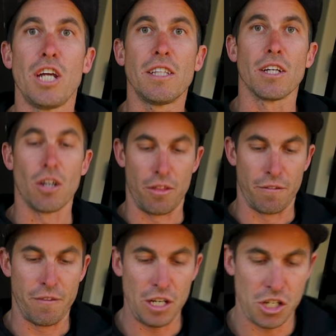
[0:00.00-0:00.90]
jig that got the
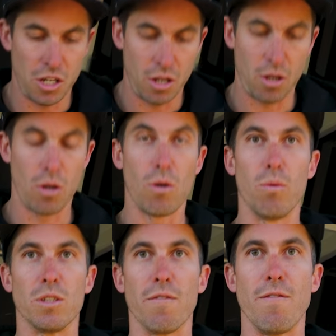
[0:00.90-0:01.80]
fish
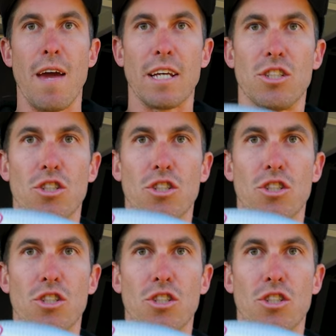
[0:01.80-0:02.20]
was a Vex